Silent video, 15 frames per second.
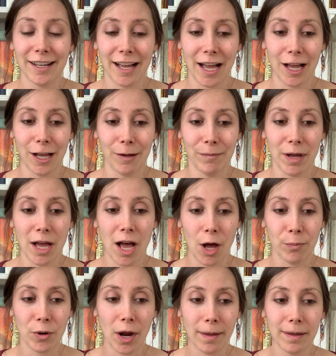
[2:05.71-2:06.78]
Um,
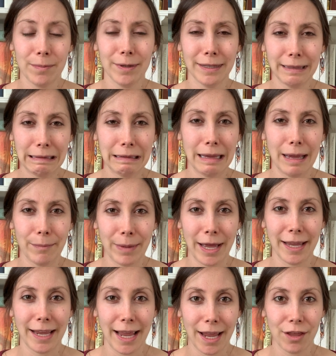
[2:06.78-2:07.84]
I'll probably be a little
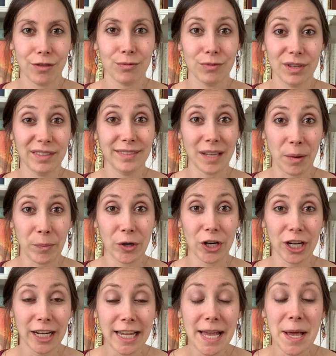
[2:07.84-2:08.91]
MIA through the summer,